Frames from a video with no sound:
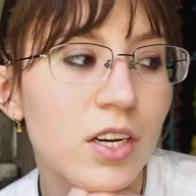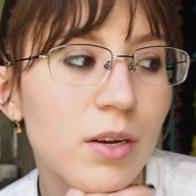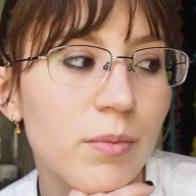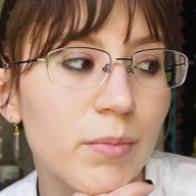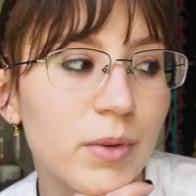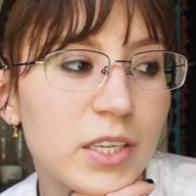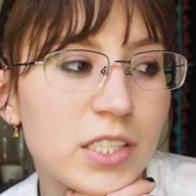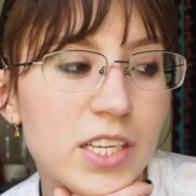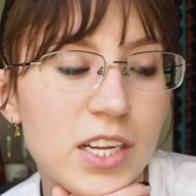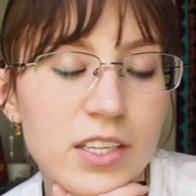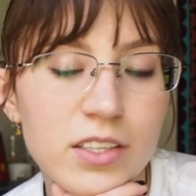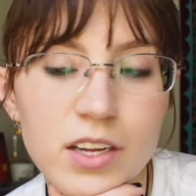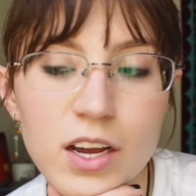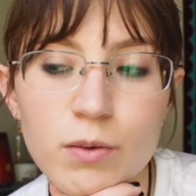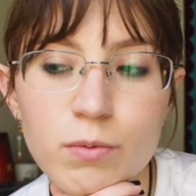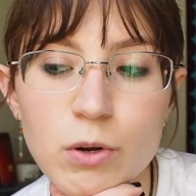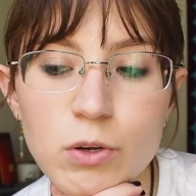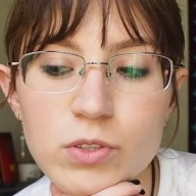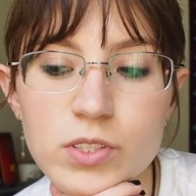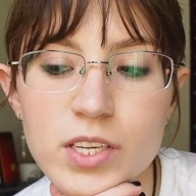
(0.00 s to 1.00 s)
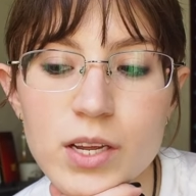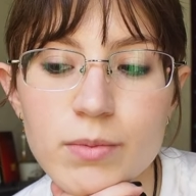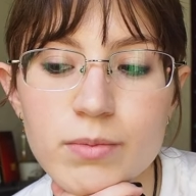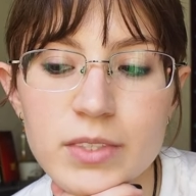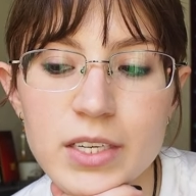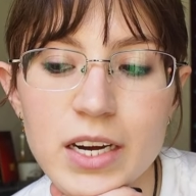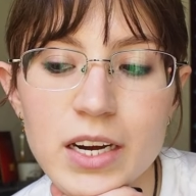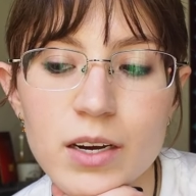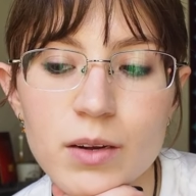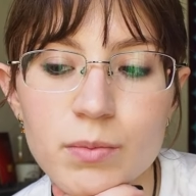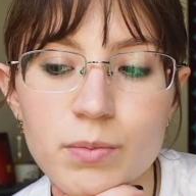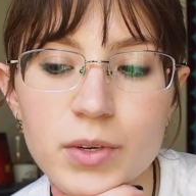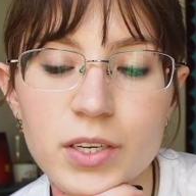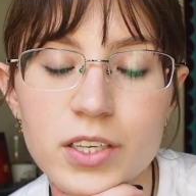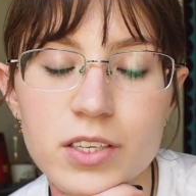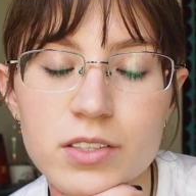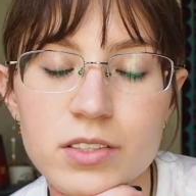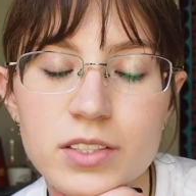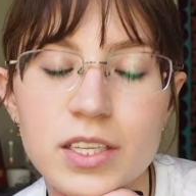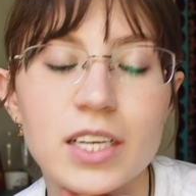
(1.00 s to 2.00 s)
Because I, I wrote some down,
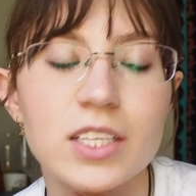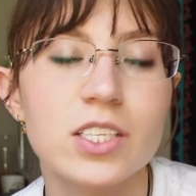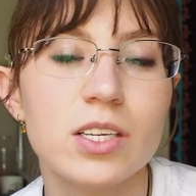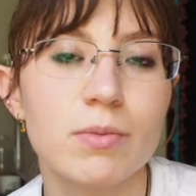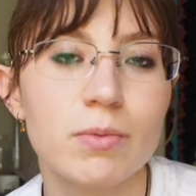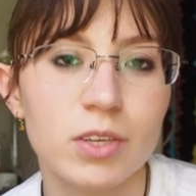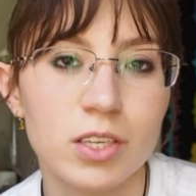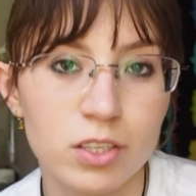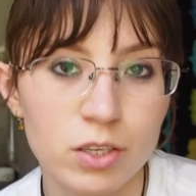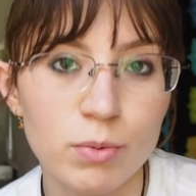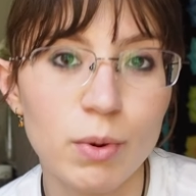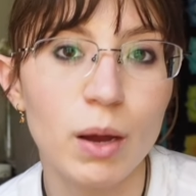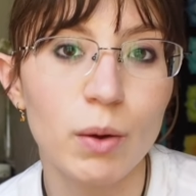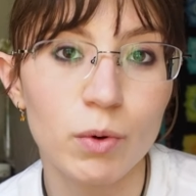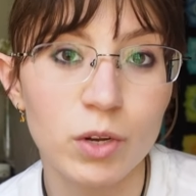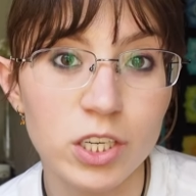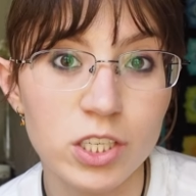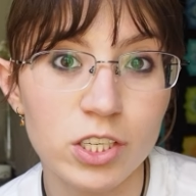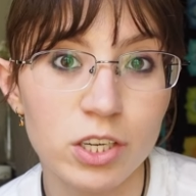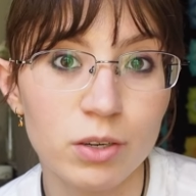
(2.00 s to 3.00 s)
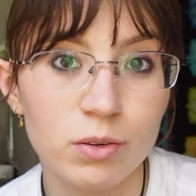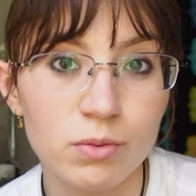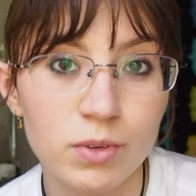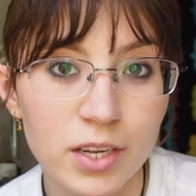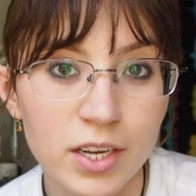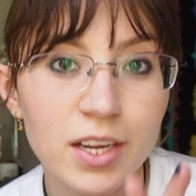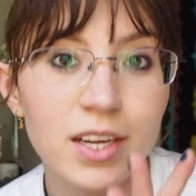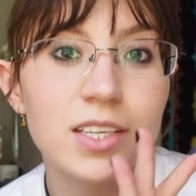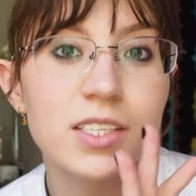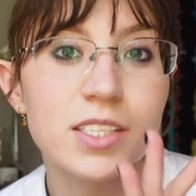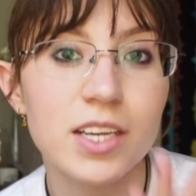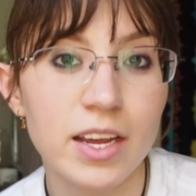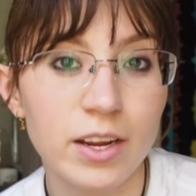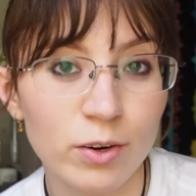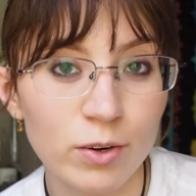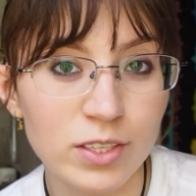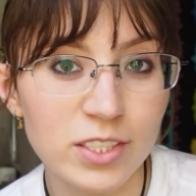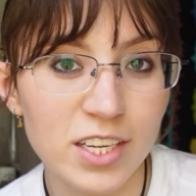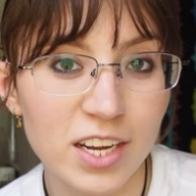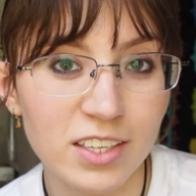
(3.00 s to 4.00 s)
but that's something you might want to do. Set
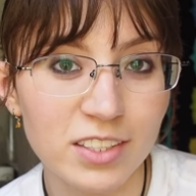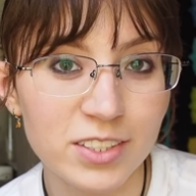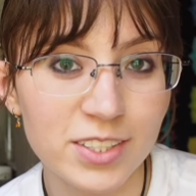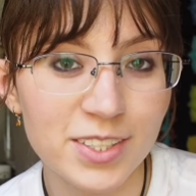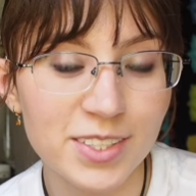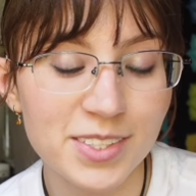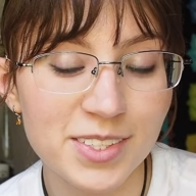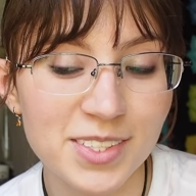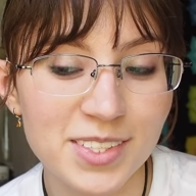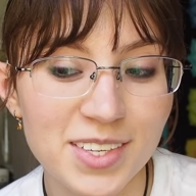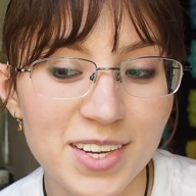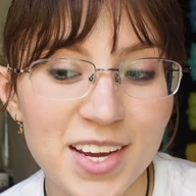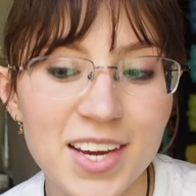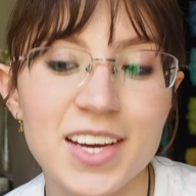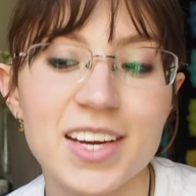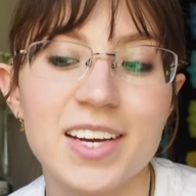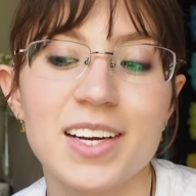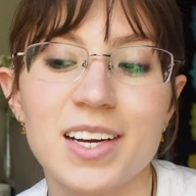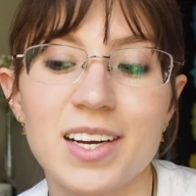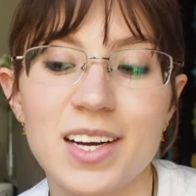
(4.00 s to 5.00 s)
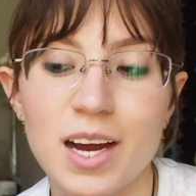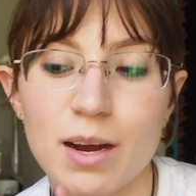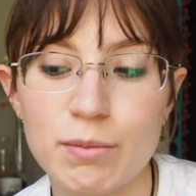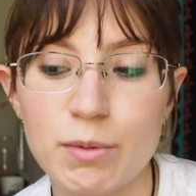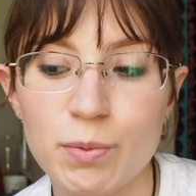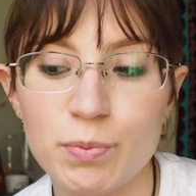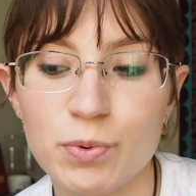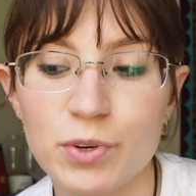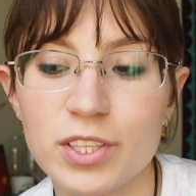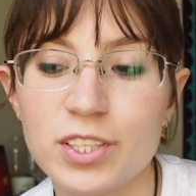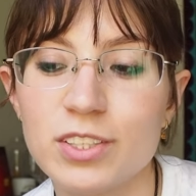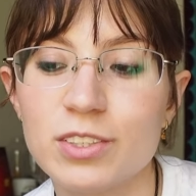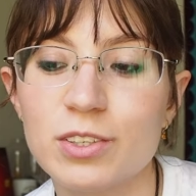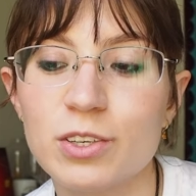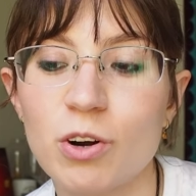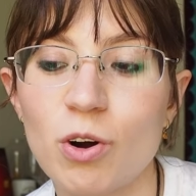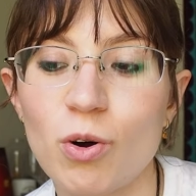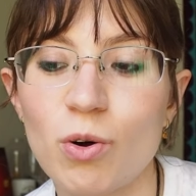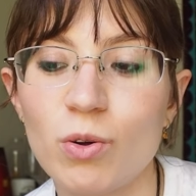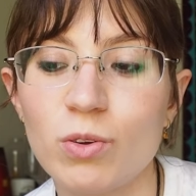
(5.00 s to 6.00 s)
your intentions come up with your
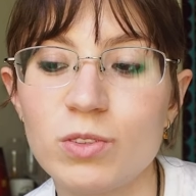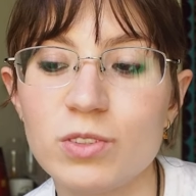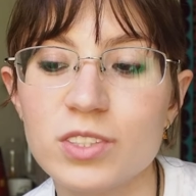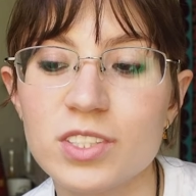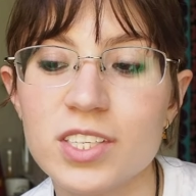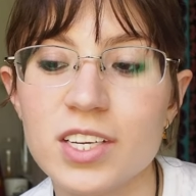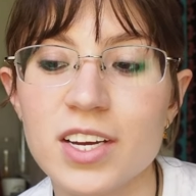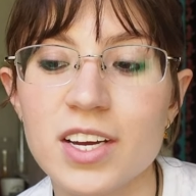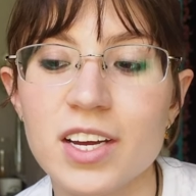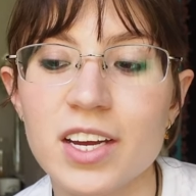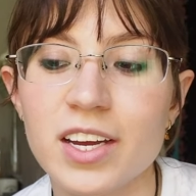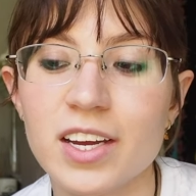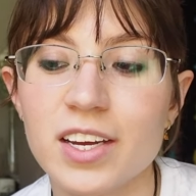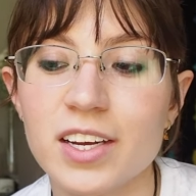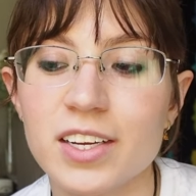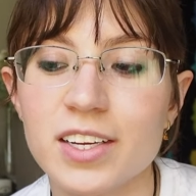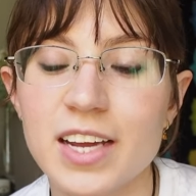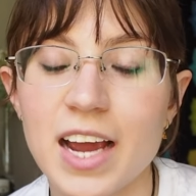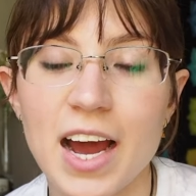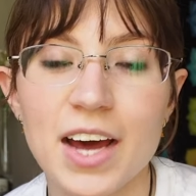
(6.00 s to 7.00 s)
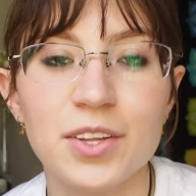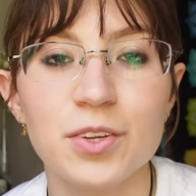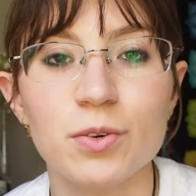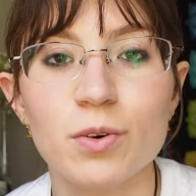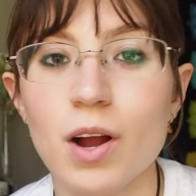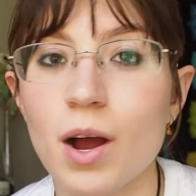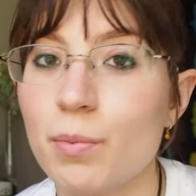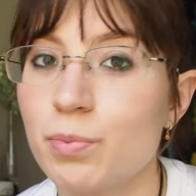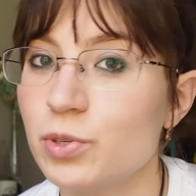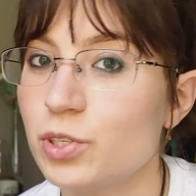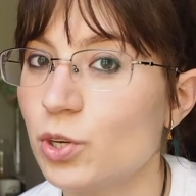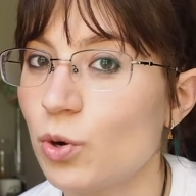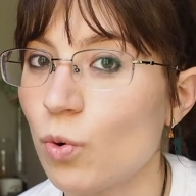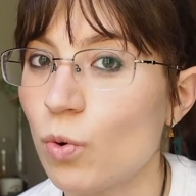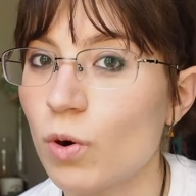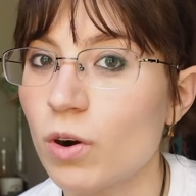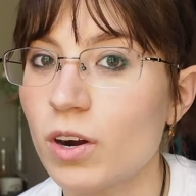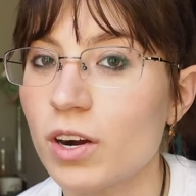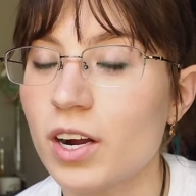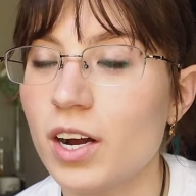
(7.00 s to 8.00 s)
goals, gather up
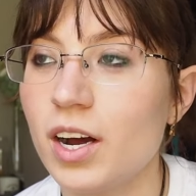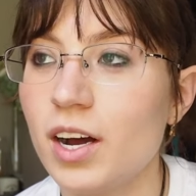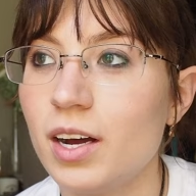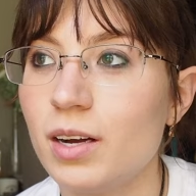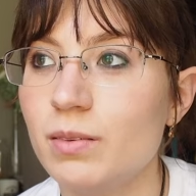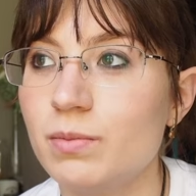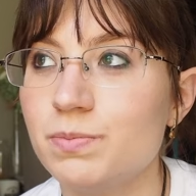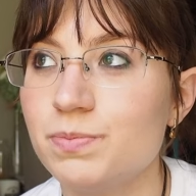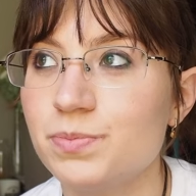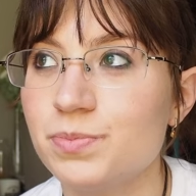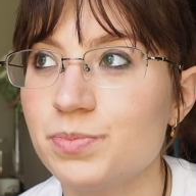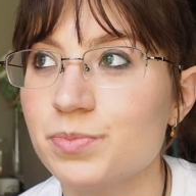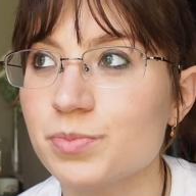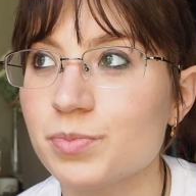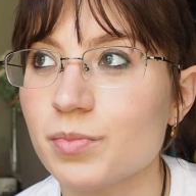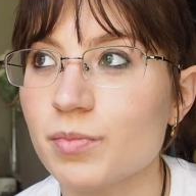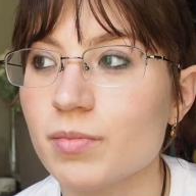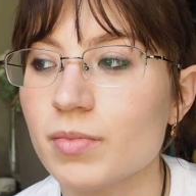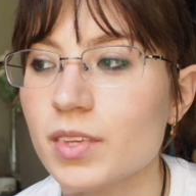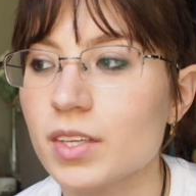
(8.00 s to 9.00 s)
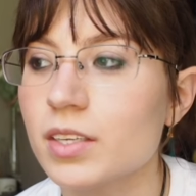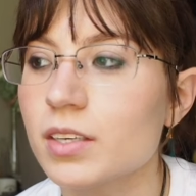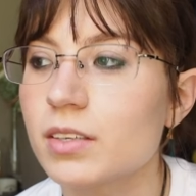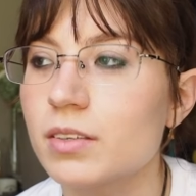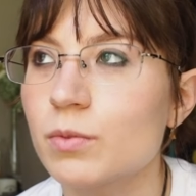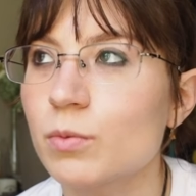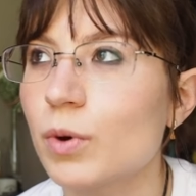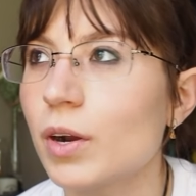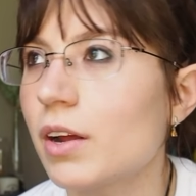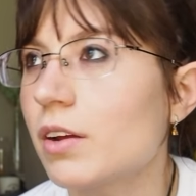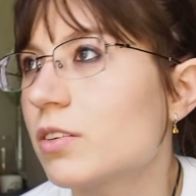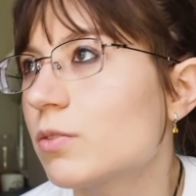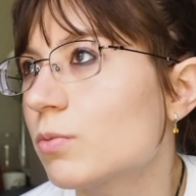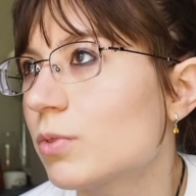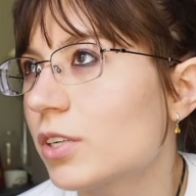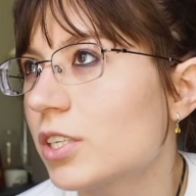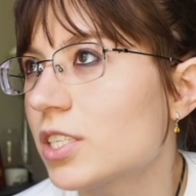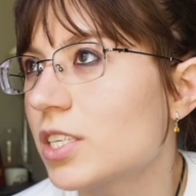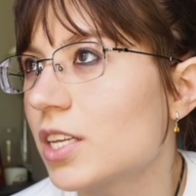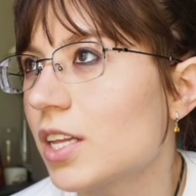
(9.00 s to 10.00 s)
your um, what
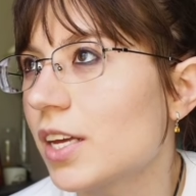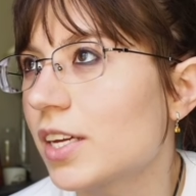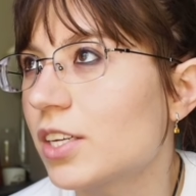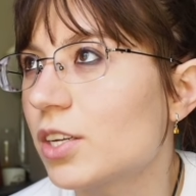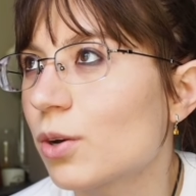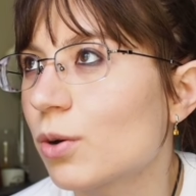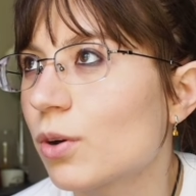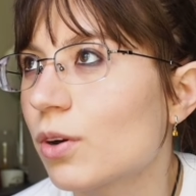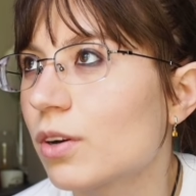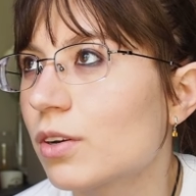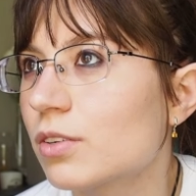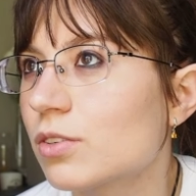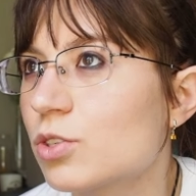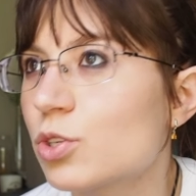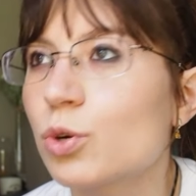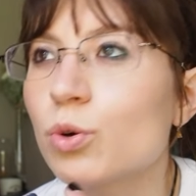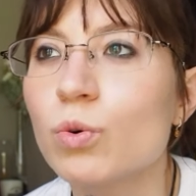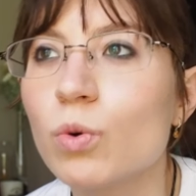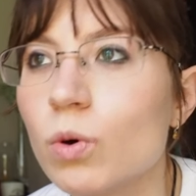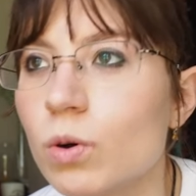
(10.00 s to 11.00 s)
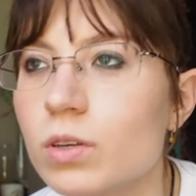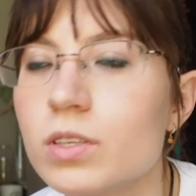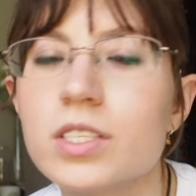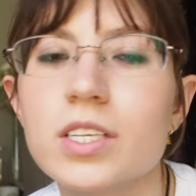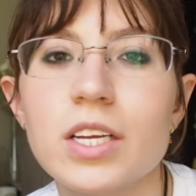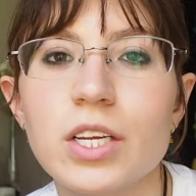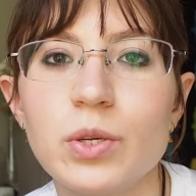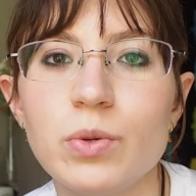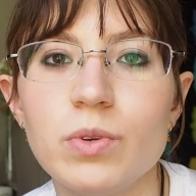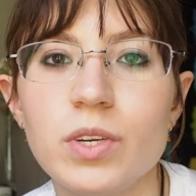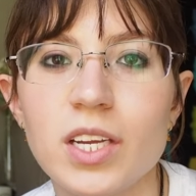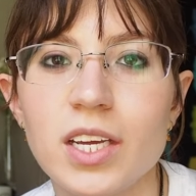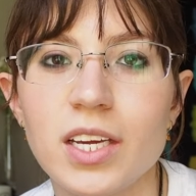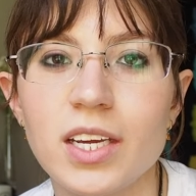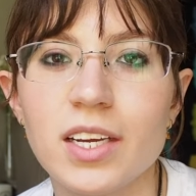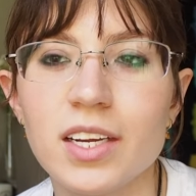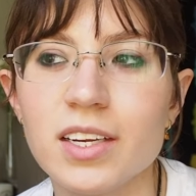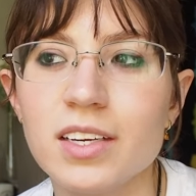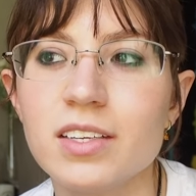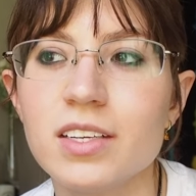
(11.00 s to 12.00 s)
what is it like your tools that you
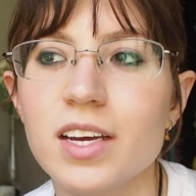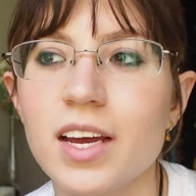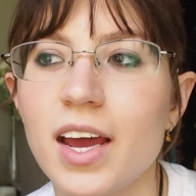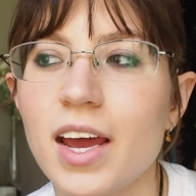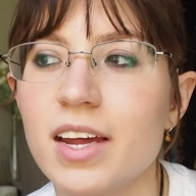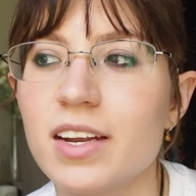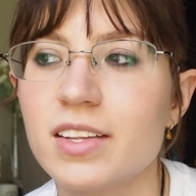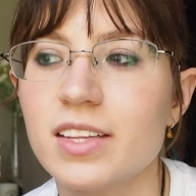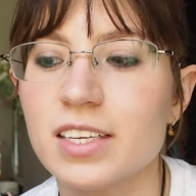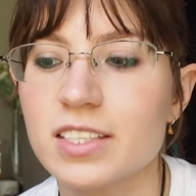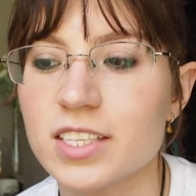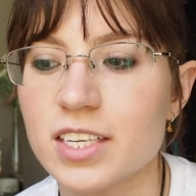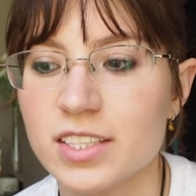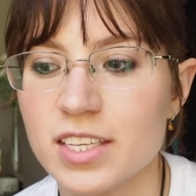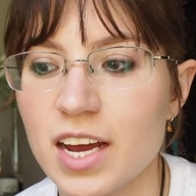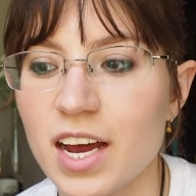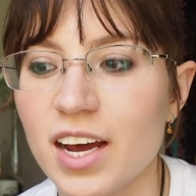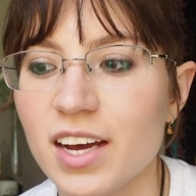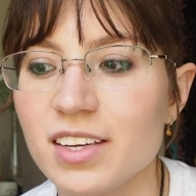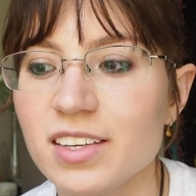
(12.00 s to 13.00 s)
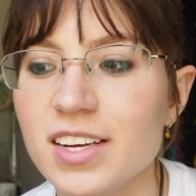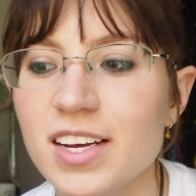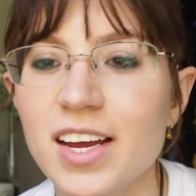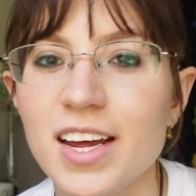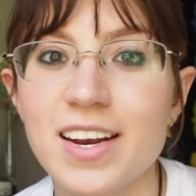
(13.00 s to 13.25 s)
need and things like that.